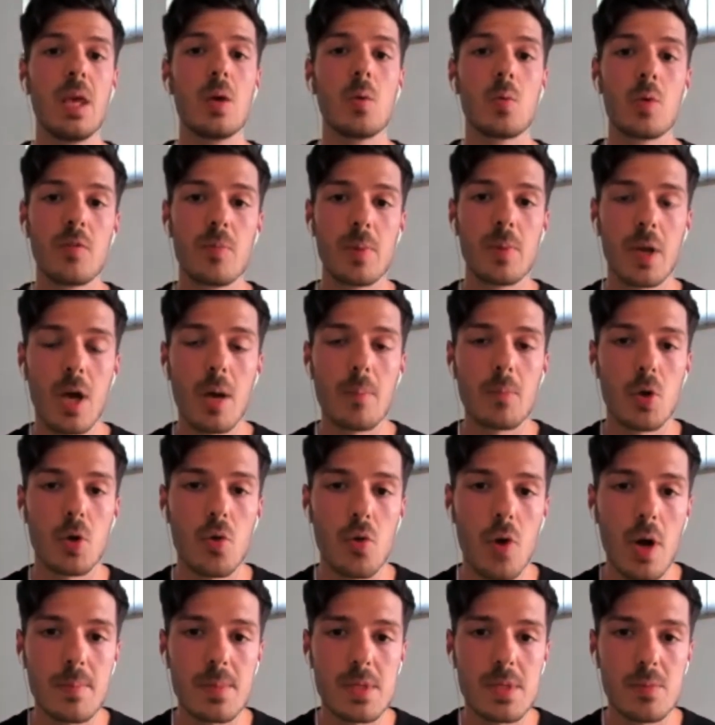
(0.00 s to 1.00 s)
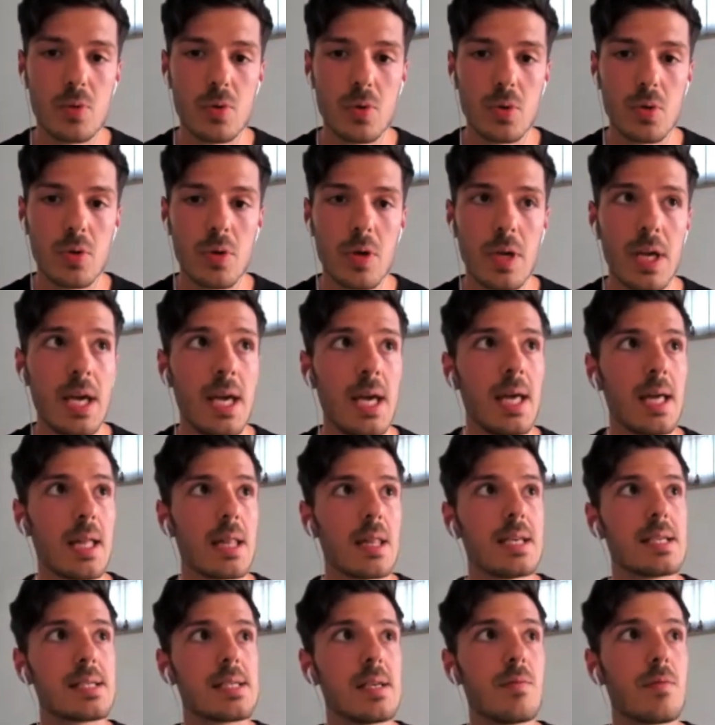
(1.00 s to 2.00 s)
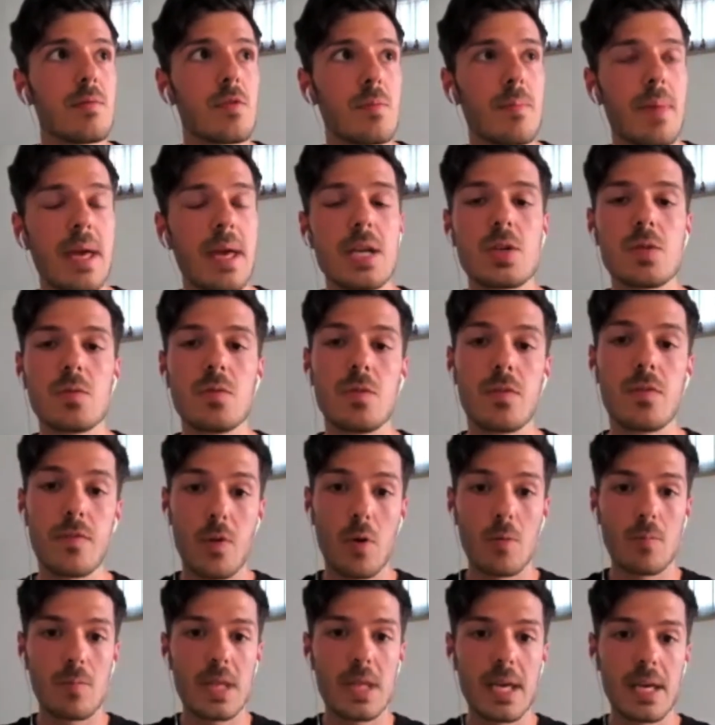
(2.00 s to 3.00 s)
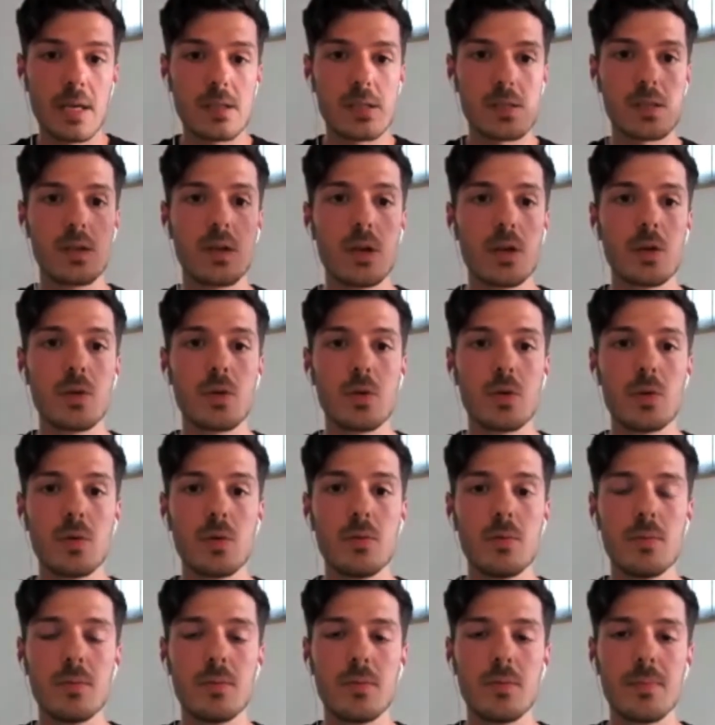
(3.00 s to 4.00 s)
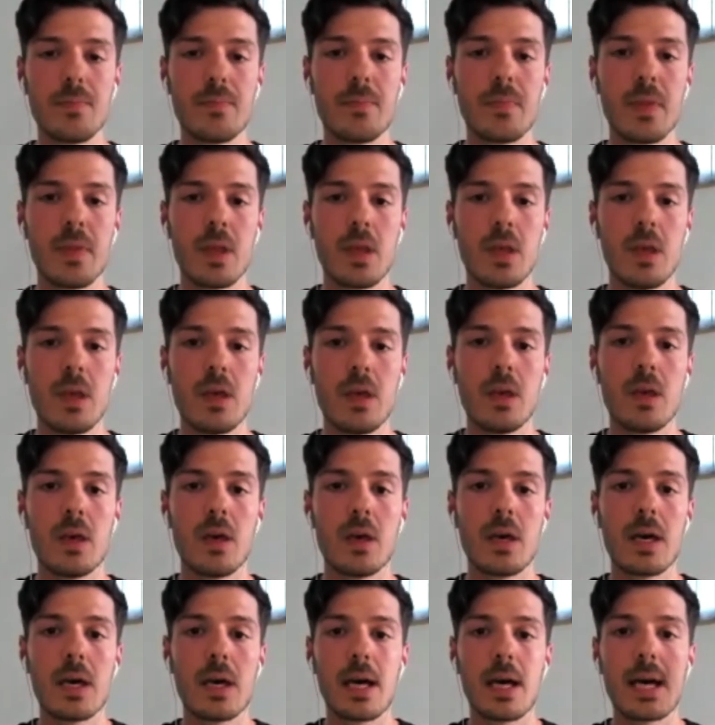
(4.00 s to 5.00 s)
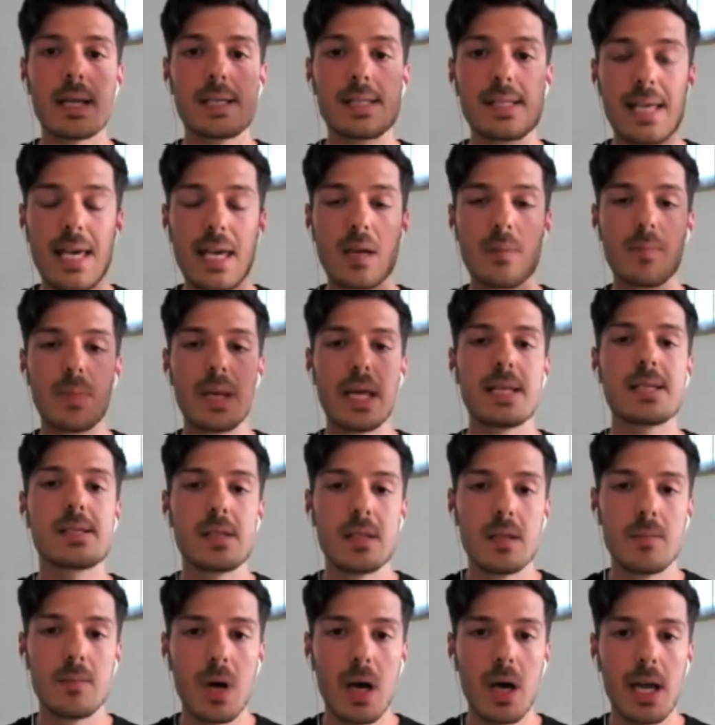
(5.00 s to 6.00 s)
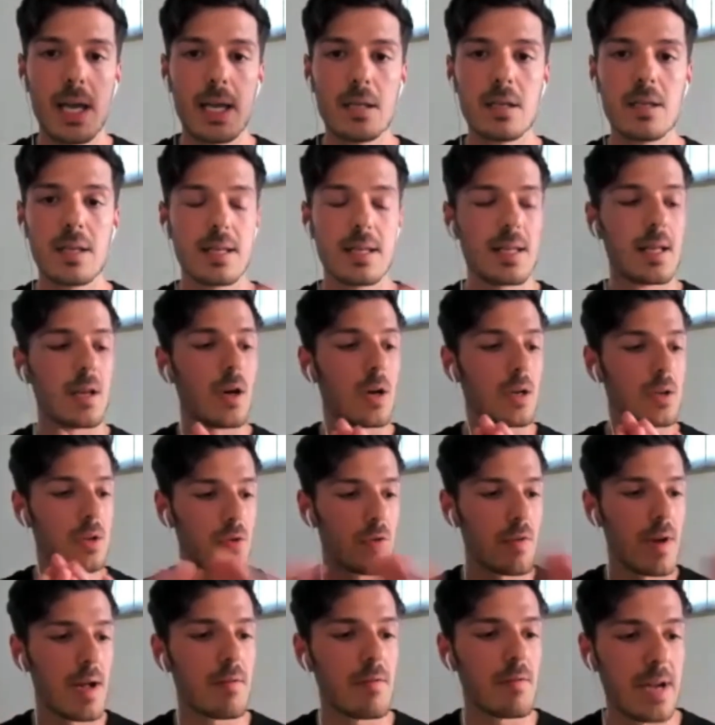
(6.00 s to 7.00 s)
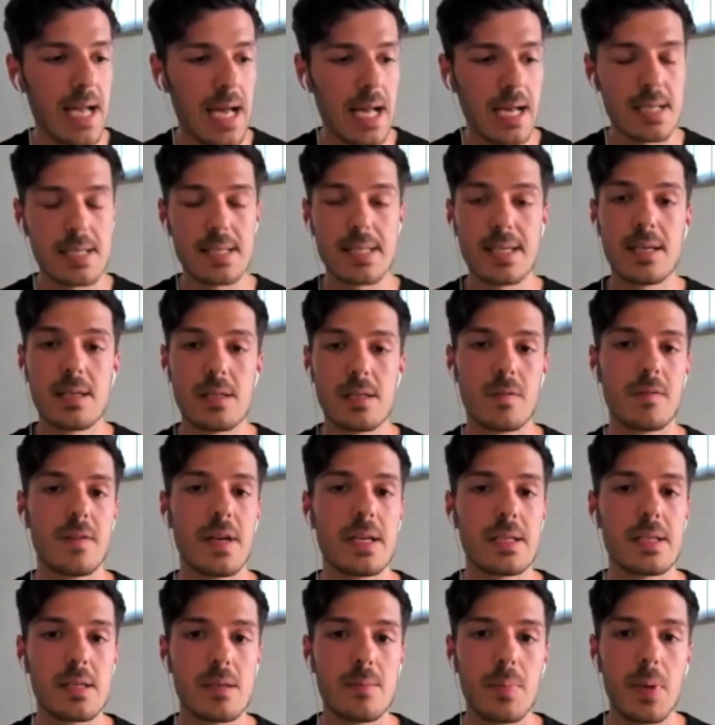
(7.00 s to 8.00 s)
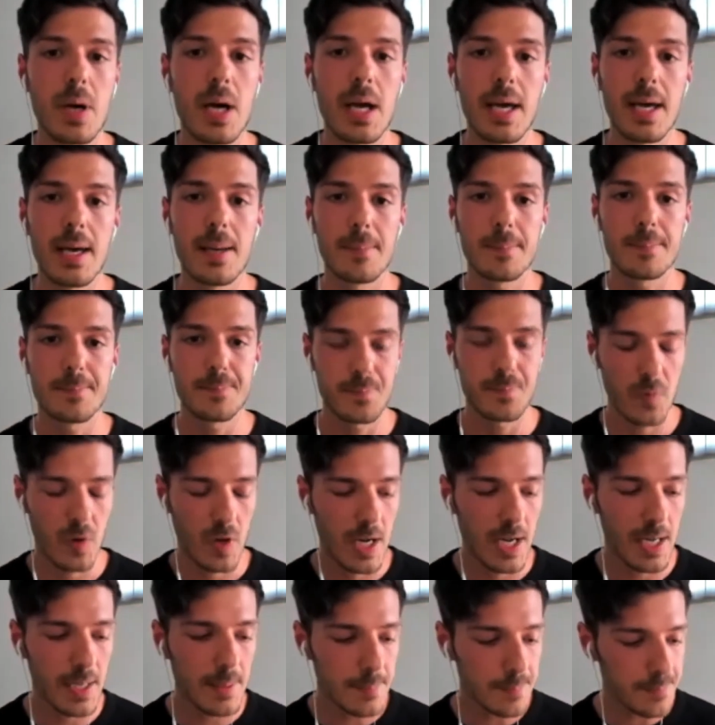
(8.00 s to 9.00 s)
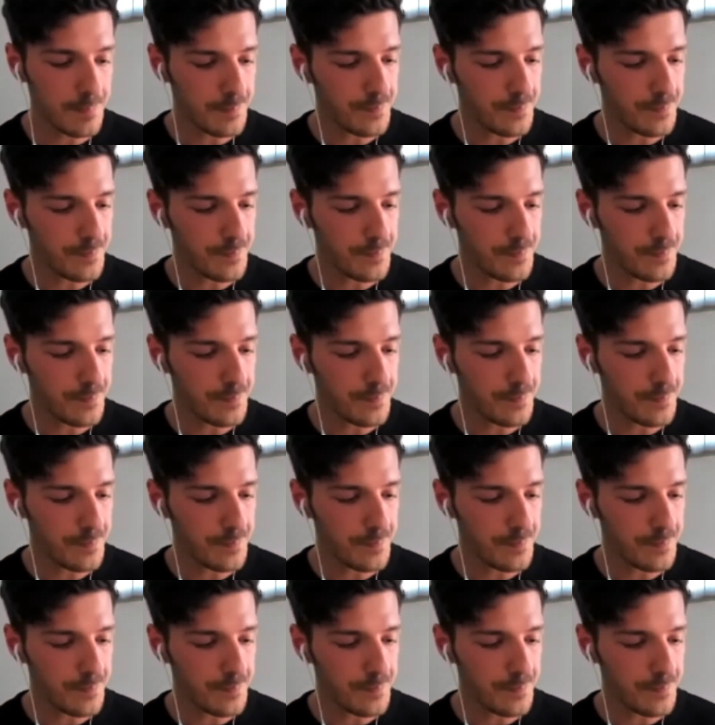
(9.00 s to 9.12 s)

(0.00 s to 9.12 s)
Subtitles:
We've become corruptible. This information from the external has taken place in the mind, and then our direct reality is affected by it, right?